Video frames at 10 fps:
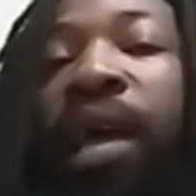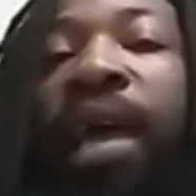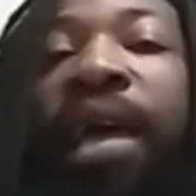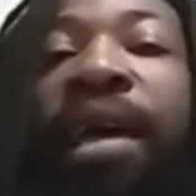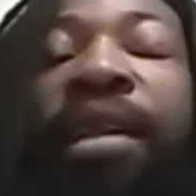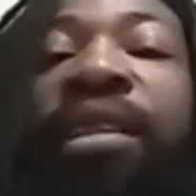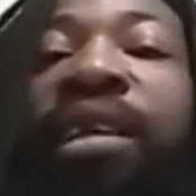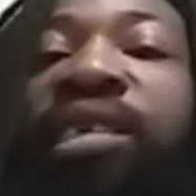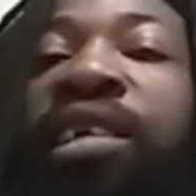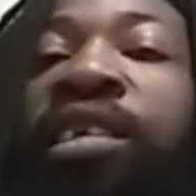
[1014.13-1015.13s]
And
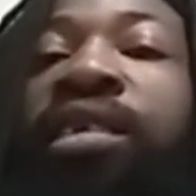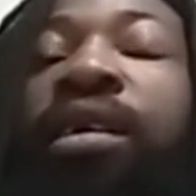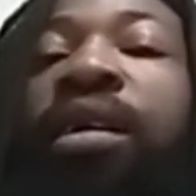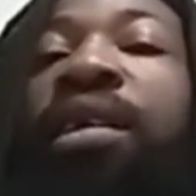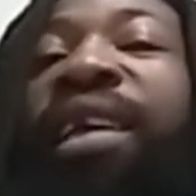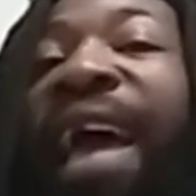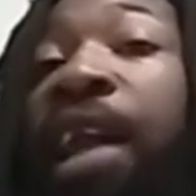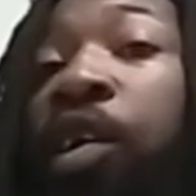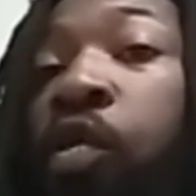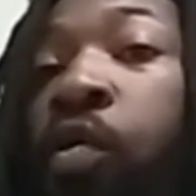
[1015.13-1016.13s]
this is the
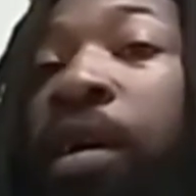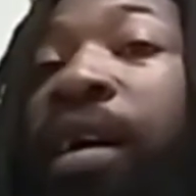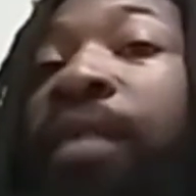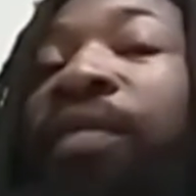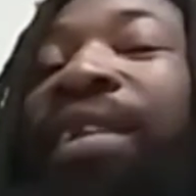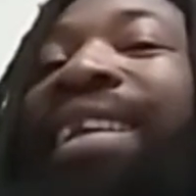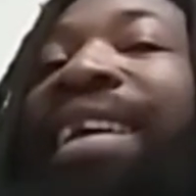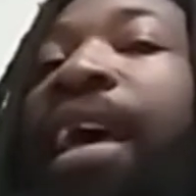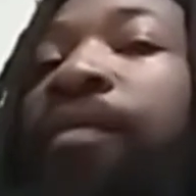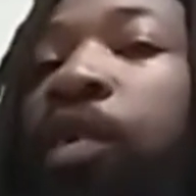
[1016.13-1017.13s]
category of
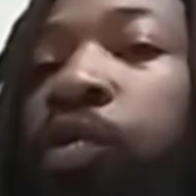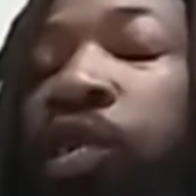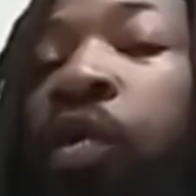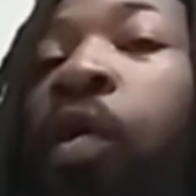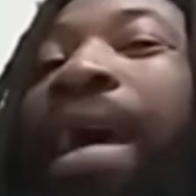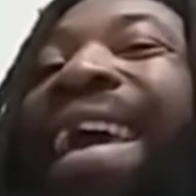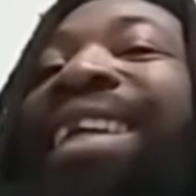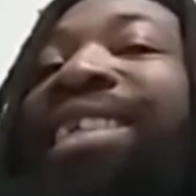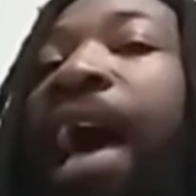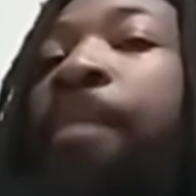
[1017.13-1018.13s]
de-evolution or
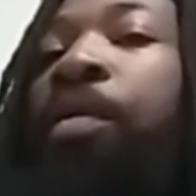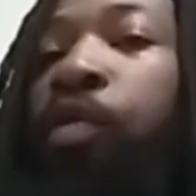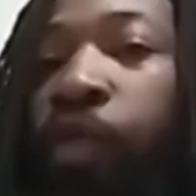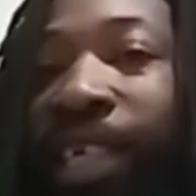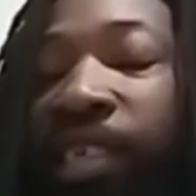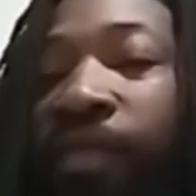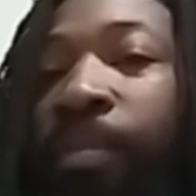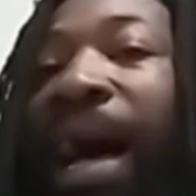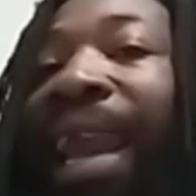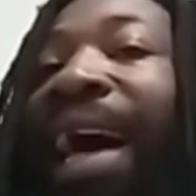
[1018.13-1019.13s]

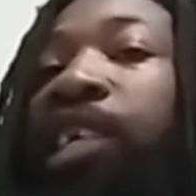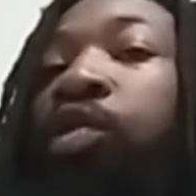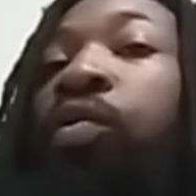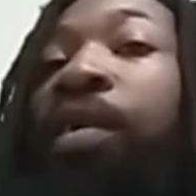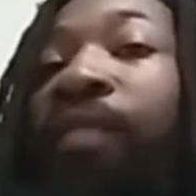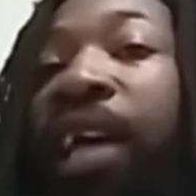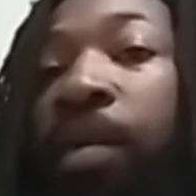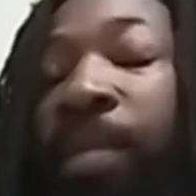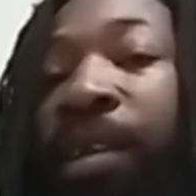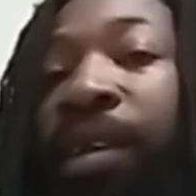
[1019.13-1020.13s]
anti-progressive biological
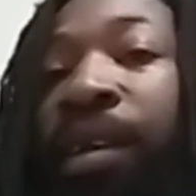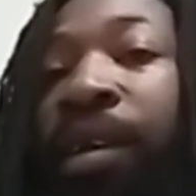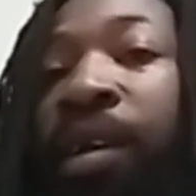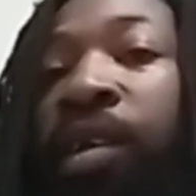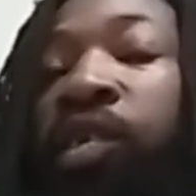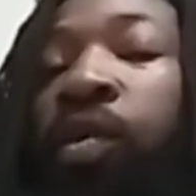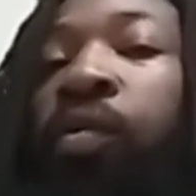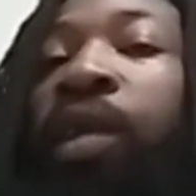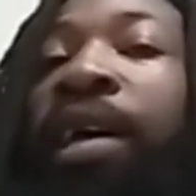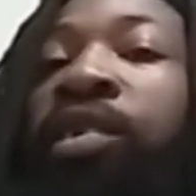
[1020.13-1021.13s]
development.
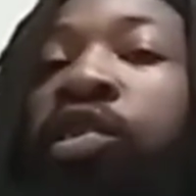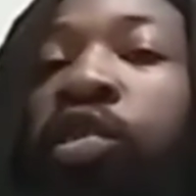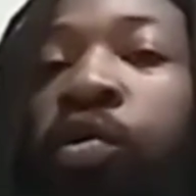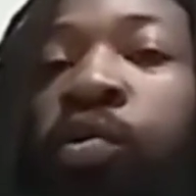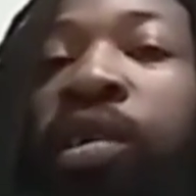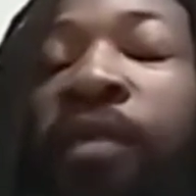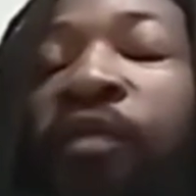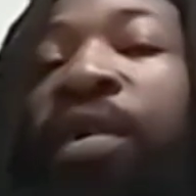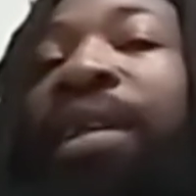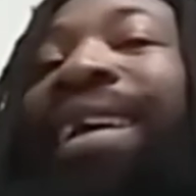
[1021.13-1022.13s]
So there are two
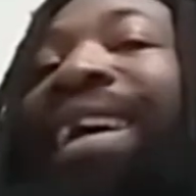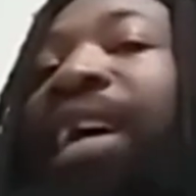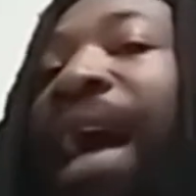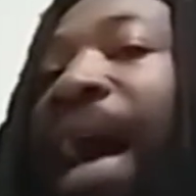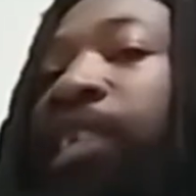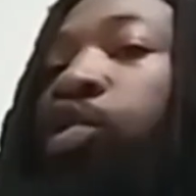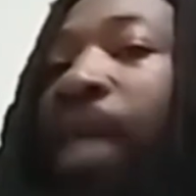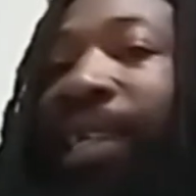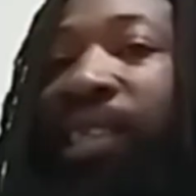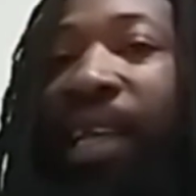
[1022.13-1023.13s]
different
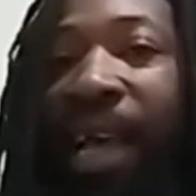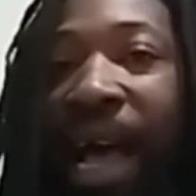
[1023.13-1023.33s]
contrasting